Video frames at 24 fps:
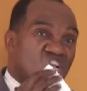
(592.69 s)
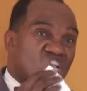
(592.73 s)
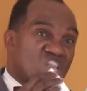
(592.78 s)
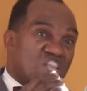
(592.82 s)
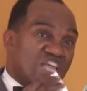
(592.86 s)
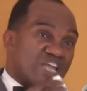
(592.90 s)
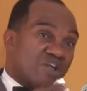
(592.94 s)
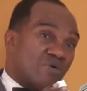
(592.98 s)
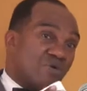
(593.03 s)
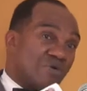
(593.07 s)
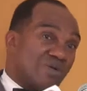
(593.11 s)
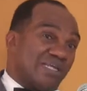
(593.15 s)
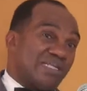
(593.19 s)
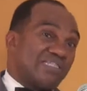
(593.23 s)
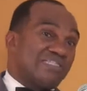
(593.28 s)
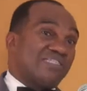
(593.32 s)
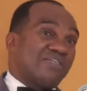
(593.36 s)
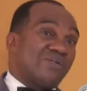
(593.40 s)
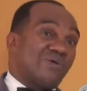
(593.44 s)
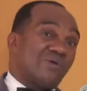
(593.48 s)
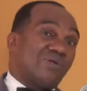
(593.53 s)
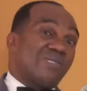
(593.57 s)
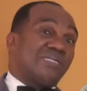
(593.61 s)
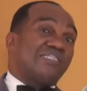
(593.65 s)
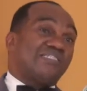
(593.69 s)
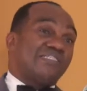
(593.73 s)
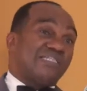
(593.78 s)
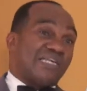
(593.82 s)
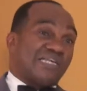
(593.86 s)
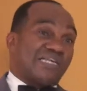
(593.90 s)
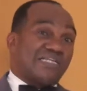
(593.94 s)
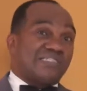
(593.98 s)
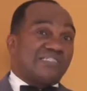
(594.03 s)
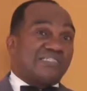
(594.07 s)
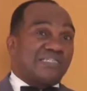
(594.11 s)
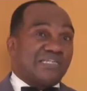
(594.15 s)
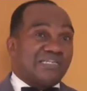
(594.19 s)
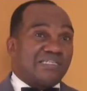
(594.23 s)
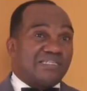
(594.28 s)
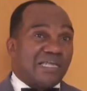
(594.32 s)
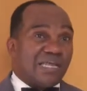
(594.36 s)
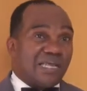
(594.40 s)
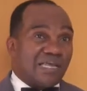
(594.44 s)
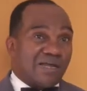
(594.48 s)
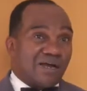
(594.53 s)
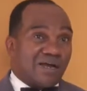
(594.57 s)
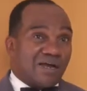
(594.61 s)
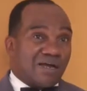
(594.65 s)
And who these niggas think
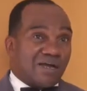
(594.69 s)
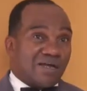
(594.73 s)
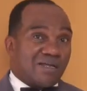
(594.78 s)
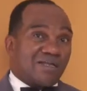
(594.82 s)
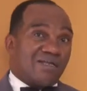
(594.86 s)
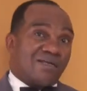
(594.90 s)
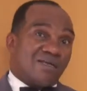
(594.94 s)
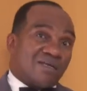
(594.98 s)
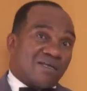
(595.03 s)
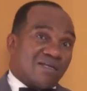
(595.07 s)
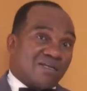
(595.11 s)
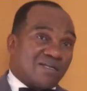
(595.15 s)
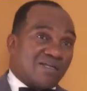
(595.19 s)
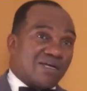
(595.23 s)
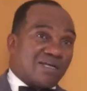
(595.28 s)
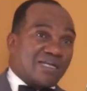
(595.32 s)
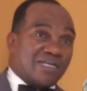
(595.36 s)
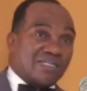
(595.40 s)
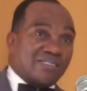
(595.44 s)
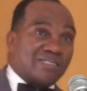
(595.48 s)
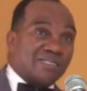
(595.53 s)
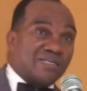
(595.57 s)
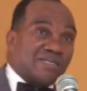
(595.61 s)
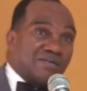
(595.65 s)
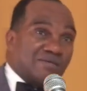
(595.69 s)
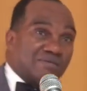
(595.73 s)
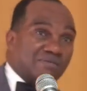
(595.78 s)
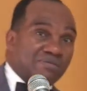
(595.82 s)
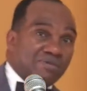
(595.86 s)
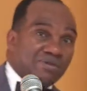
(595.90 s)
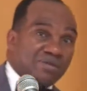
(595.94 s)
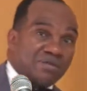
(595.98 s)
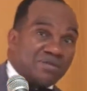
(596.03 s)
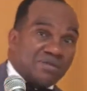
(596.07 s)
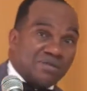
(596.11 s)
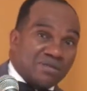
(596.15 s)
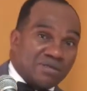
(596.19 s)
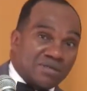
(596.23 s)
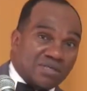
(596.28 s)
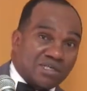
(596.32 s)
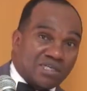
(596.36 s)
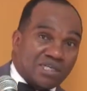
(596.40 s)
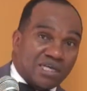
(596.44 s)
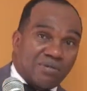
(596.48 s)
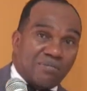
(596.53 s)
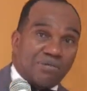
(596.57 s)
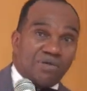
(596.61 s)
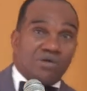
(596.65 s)
they are? Look at them.
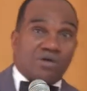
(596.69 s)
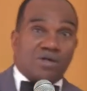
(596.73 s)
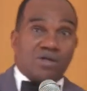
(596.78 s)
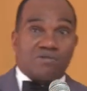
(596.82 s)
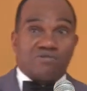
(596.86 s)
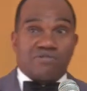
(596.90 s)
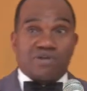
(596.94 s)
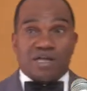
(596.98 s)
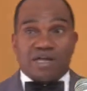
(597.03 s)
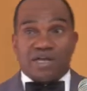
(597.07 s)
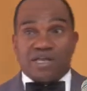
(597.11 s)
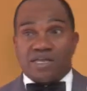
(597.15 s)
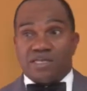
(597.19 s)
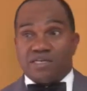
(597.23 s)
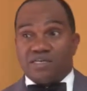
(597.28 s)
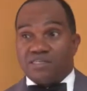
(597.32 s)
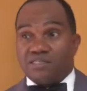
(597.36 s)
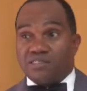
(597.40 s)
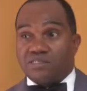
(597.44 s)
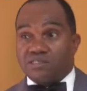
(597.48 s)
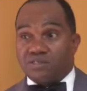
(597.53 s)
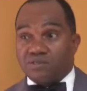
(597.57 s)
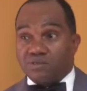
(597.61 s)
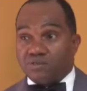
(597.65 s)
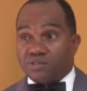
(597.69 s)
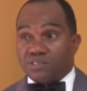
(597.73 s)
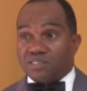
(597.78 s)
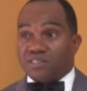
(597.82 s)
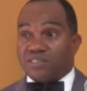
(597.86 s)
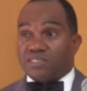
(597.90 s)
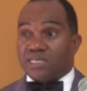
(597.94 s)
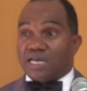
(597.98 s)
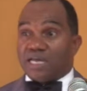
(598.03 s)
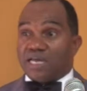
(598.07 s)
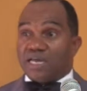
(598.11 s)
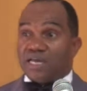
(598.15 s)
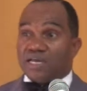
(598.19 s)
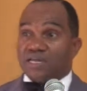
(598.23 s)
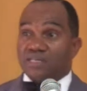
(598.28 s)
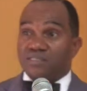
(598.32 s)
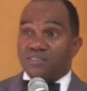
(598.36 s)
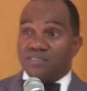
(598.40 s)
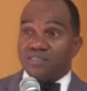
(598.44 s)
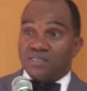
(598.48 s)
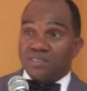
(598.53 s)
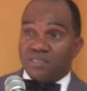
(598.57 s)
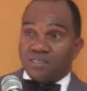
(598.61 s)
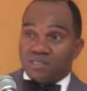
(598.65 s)
coming all around here in these suits and ties,
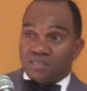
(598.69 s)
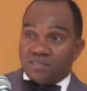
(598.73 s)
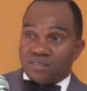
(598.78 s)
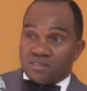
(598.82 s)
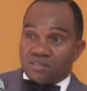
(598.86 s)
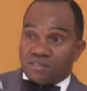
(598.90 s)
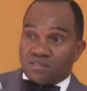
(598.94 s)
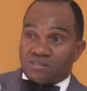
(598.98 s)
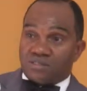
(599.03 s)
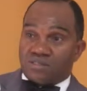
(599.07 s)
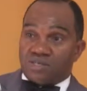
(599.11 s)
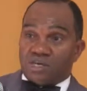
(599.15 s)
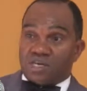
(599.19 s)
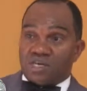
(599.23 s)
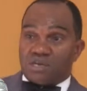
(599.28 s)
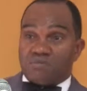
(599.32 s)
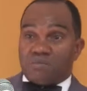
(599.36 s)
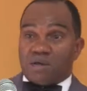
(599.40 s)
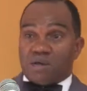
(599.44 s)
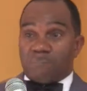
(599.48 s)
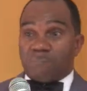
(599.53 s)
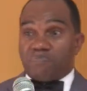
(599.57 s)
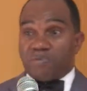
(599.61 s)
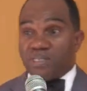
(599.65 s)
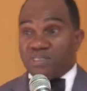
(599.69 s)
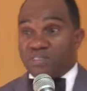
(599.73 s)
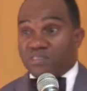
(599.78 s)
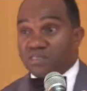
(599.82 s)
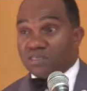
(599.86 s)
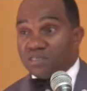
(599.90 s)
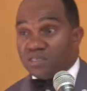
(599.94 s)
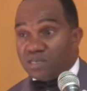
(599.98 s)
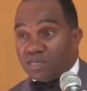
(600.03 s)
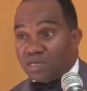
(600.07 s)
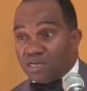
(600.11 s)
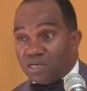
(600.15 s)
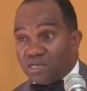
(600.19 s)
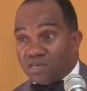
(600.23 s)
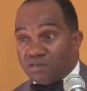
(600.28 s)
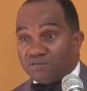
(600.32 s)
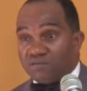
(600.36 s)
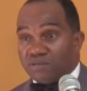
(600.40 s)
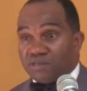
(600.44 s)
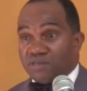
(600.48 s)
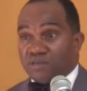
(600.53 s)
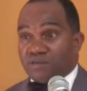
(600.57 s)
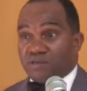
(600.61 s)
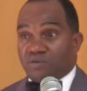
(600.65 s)
talking about peace and
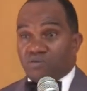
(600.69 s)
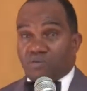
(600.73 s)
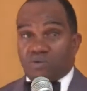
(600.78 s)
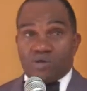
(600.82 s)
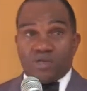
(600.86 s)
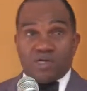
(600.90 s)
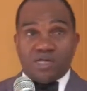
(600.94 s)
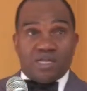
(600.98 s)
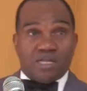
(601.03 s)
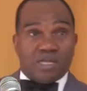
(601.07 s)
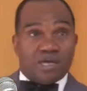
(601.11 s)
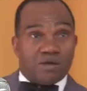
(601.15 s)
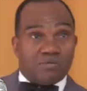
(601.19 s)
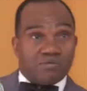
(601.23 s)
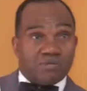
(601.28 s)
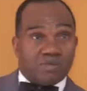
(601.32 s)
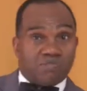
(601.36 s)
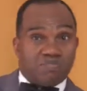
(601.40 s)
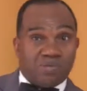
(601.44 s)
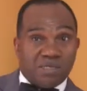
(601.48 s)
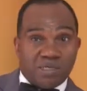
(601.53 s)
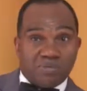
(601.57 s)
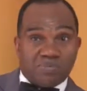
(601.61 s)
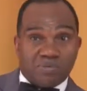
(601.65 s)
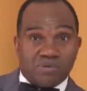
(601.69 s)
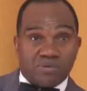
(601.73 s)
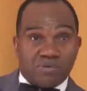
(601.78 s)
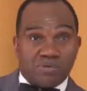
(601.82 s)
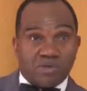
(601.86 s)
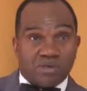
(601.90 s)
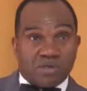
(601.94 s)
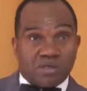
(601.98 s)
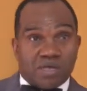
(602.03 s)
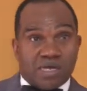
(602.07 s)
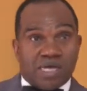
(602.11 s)
love, wanting to help the people.